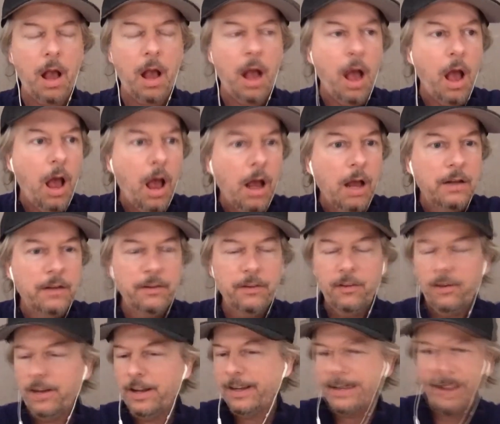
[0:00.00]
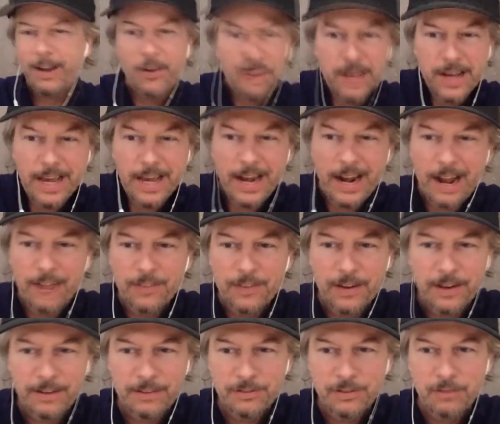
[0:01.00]
like, and they're like, now get out
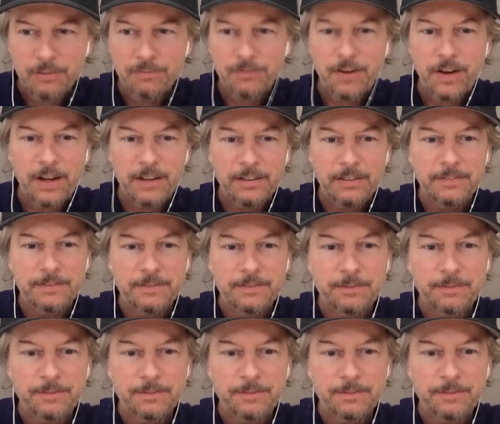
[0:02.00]
there and have some fun.